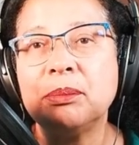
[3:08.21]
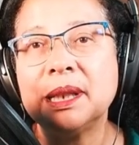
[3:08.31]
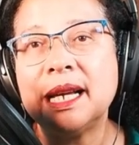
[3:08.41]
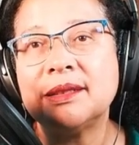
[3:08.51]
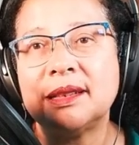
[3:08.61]

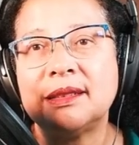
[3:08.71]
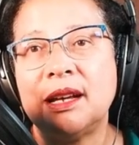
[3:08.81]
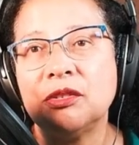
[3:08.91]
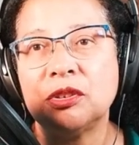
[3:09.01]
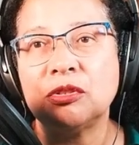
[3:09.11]
plus
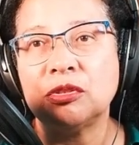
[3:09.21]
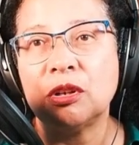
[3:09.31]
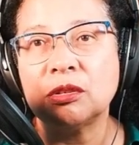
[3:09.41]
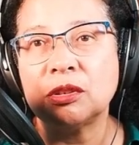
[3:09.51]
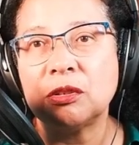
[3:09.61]
1,000
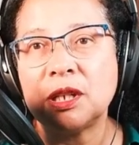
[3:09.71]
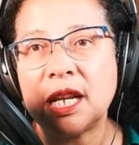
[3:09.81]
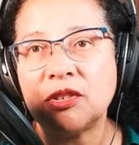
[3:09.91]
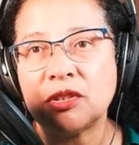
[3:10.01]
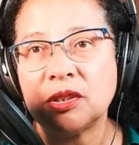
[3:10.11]
song
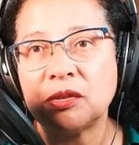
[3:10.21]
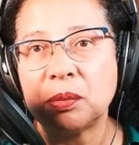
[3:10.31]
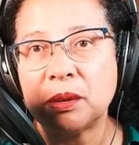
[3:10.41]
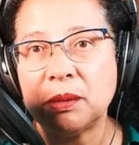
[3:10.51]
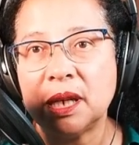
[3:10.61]
creations
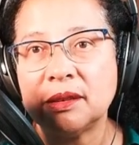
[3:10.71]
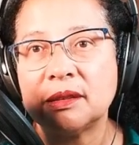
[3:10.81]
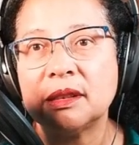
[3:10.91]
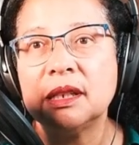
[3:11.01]
per month,